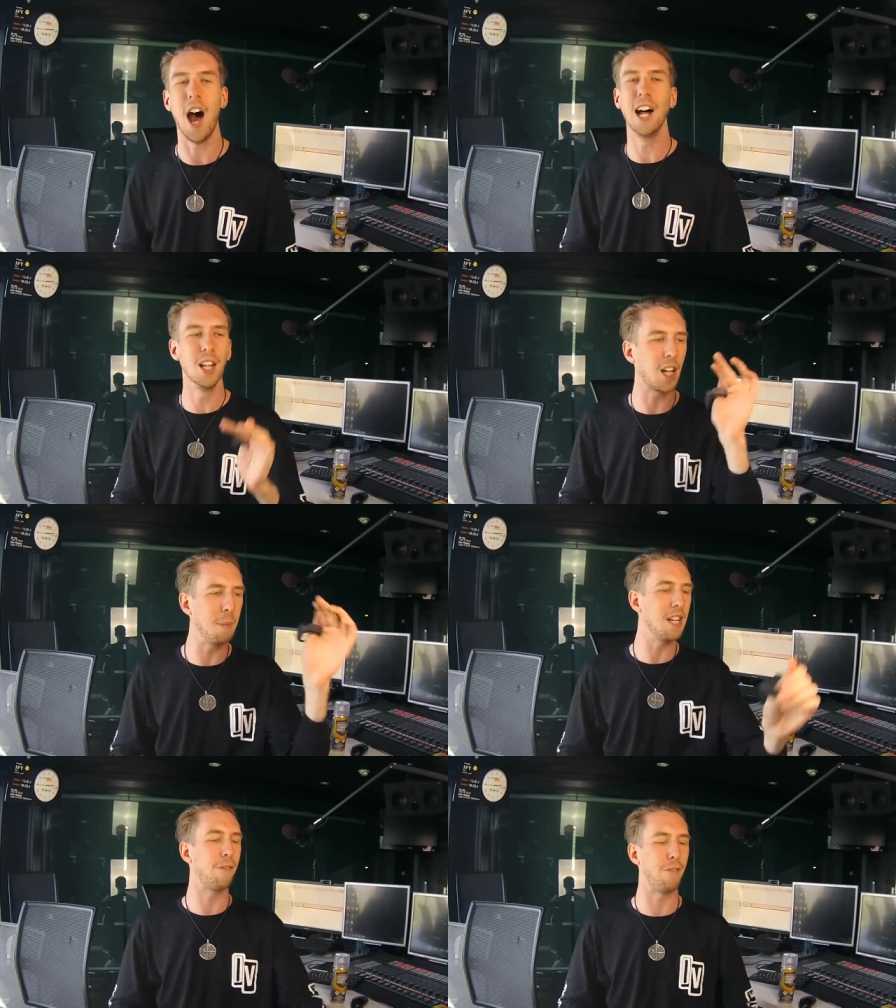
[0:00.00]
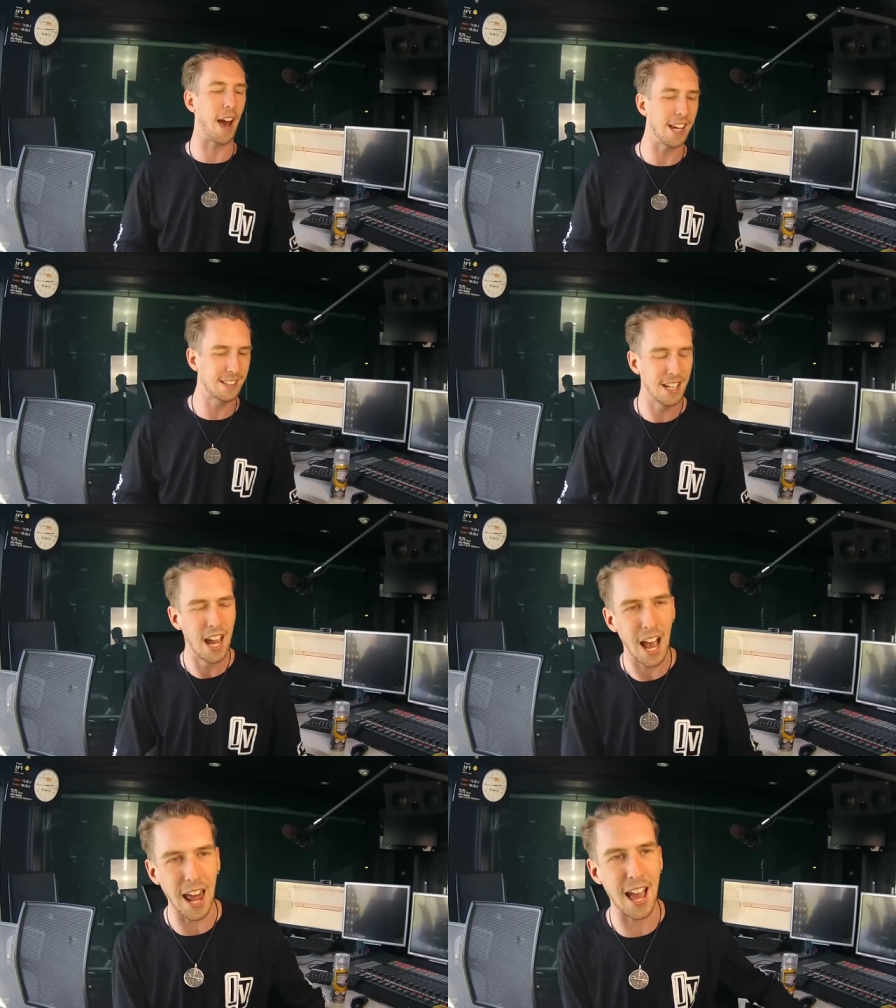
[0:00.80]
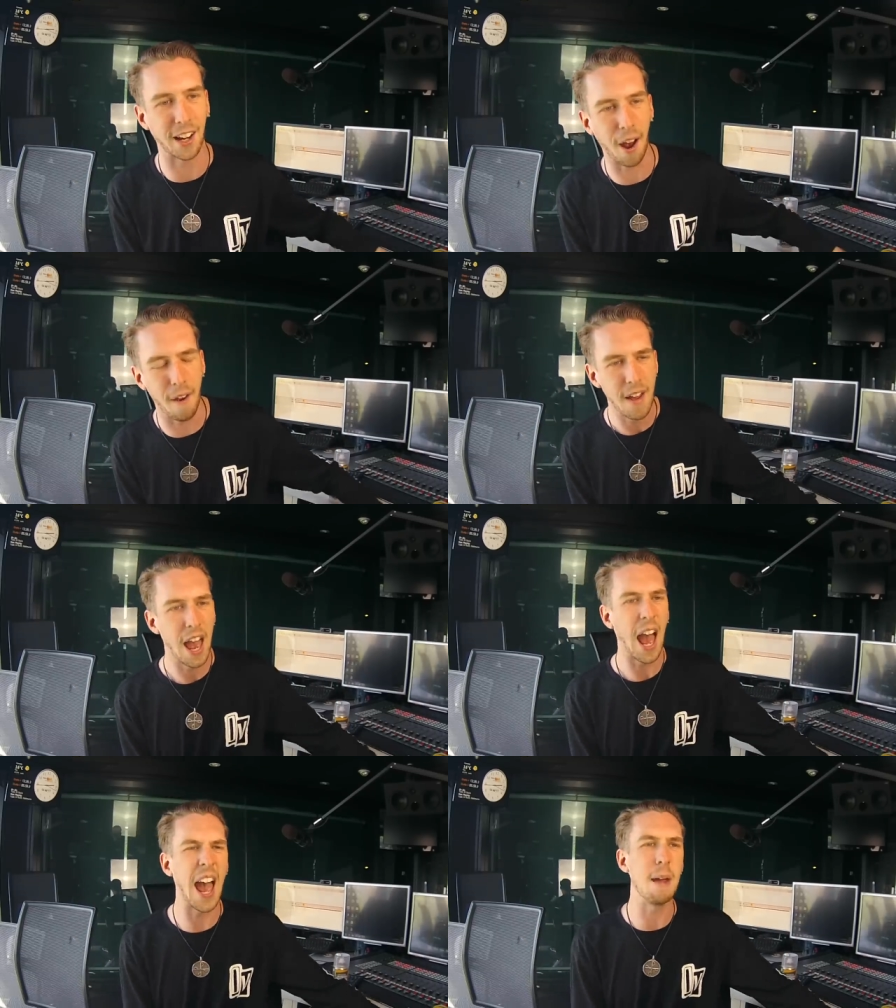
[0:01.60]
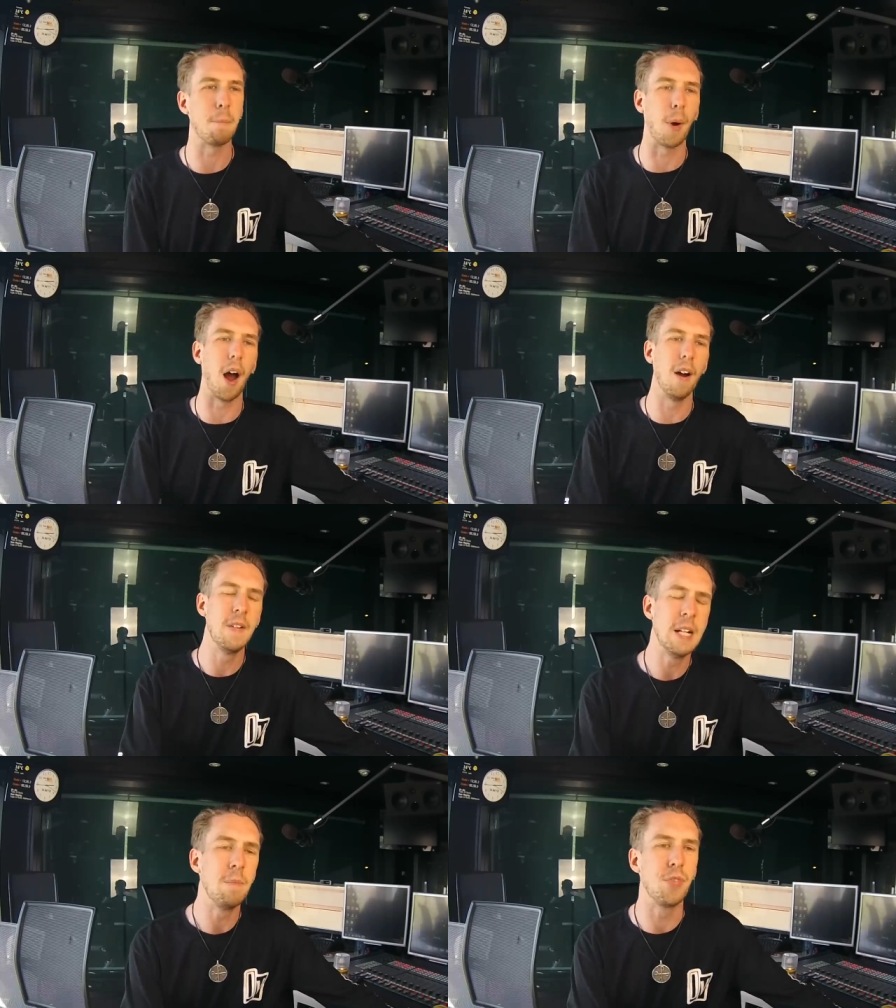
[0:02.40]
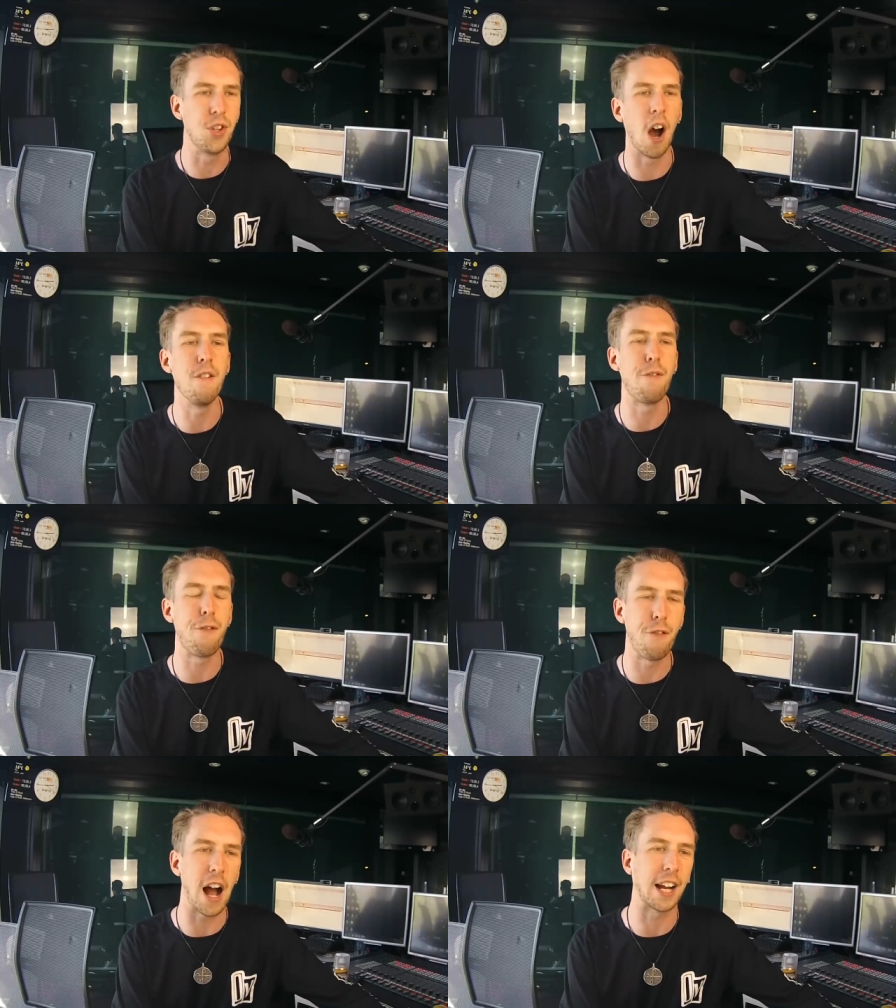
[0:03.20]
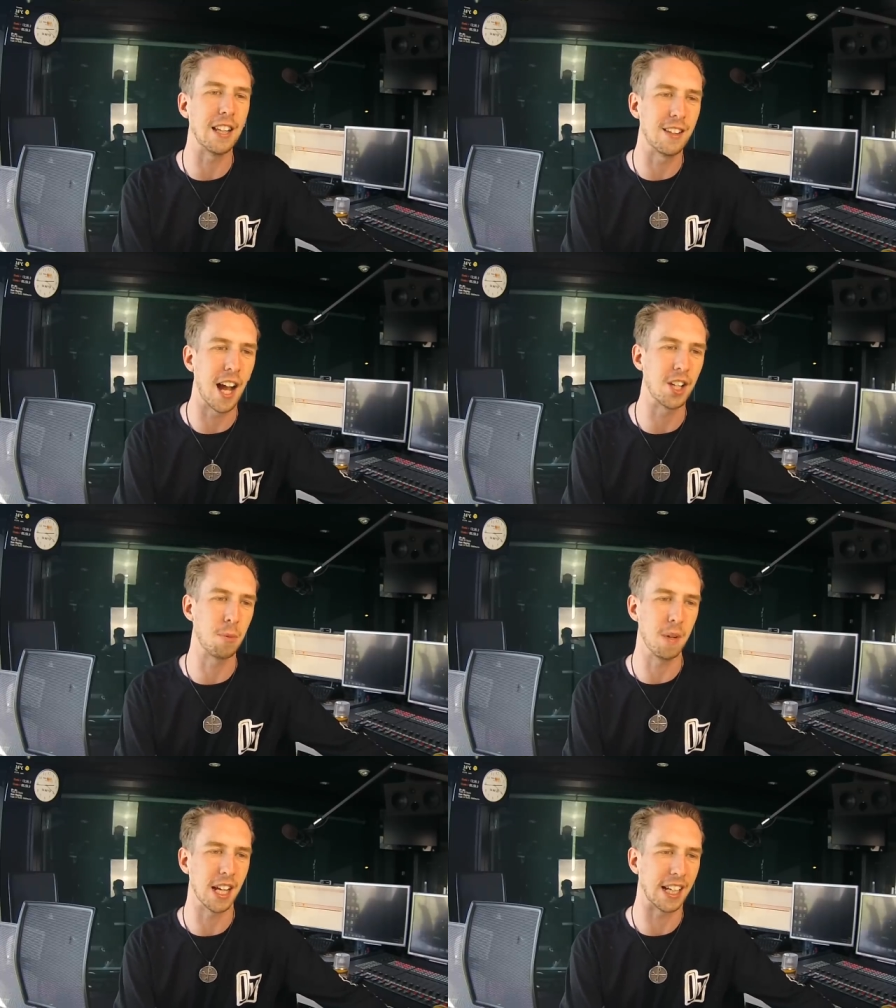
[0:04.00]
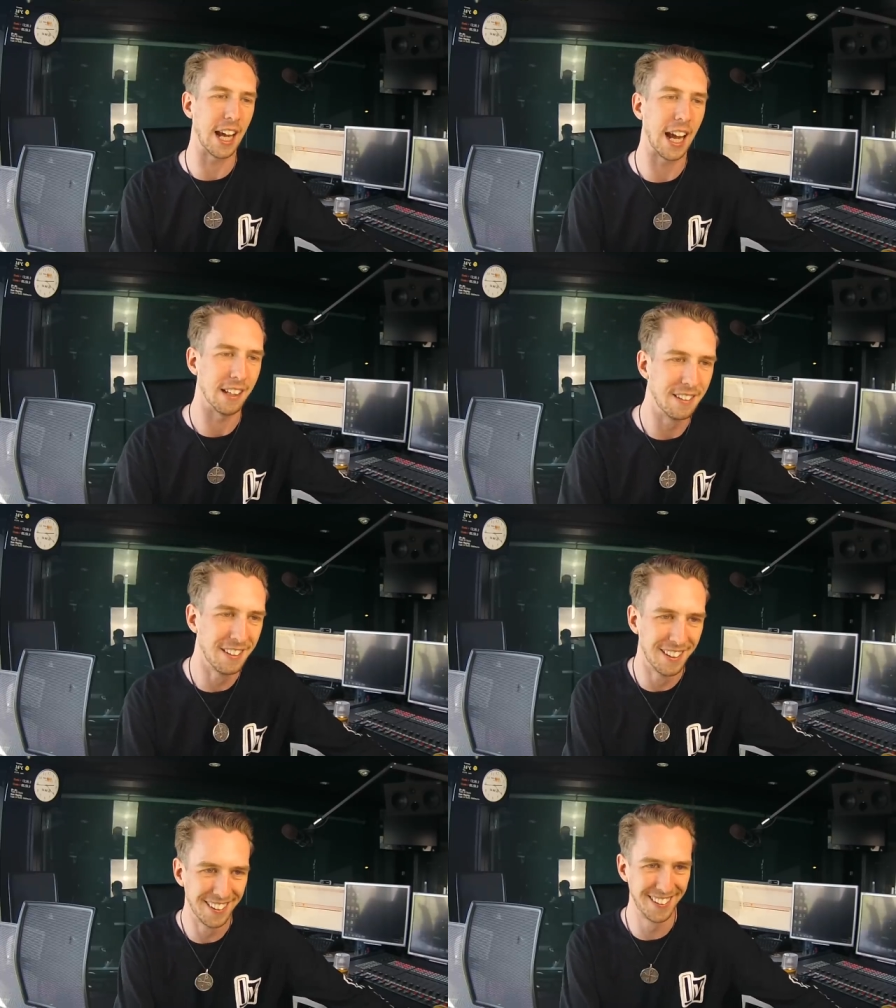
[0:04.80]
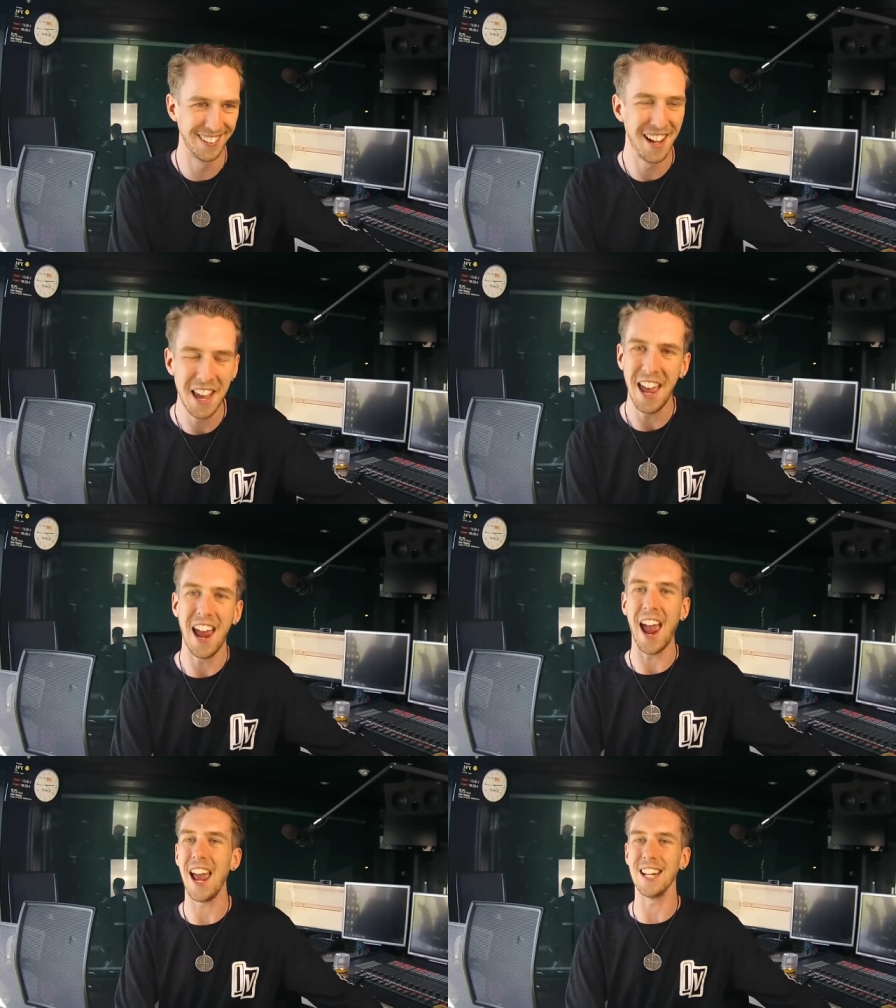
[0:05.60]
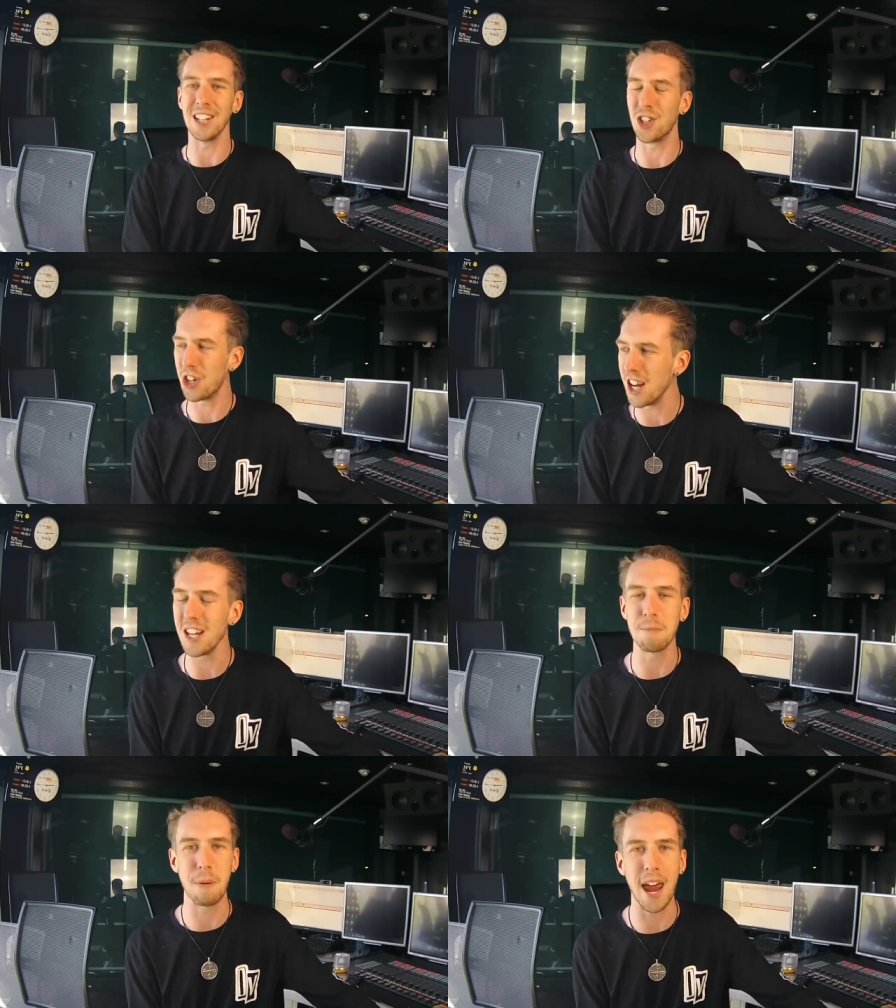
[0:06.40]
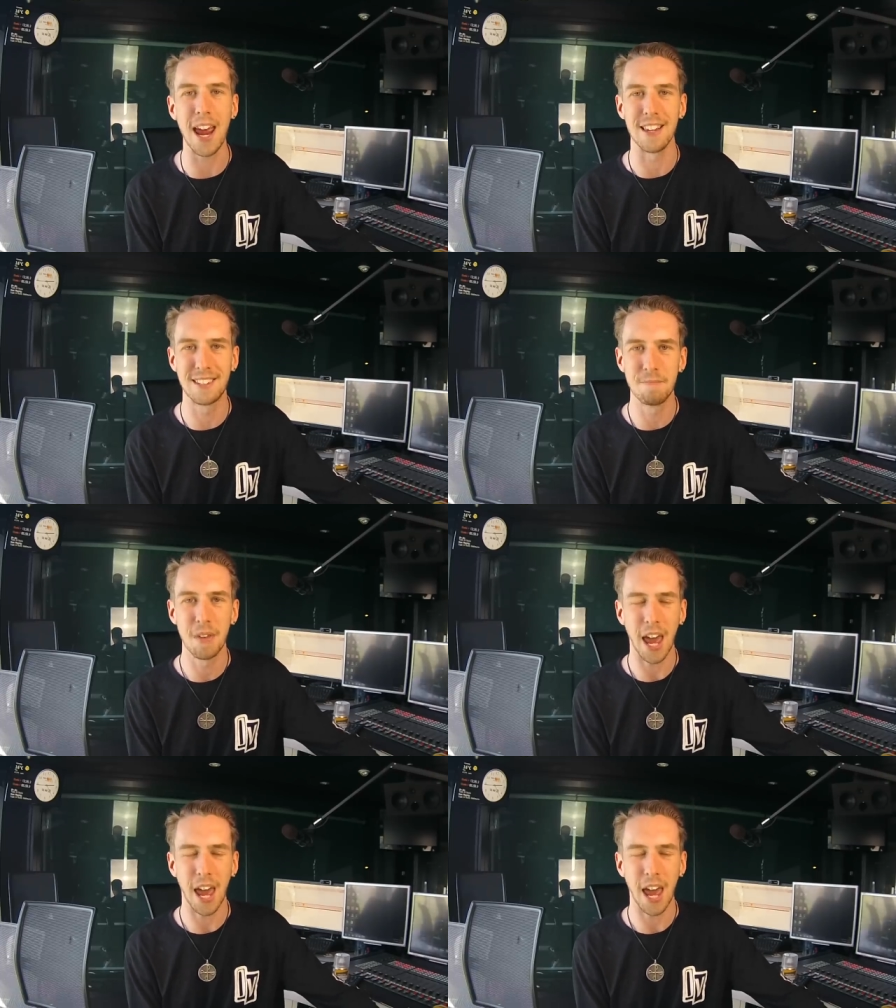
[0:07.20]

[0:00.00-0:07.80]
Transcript: I look him in the face and I go, hey, bro, don't fucking touch me again. And he shit his pants.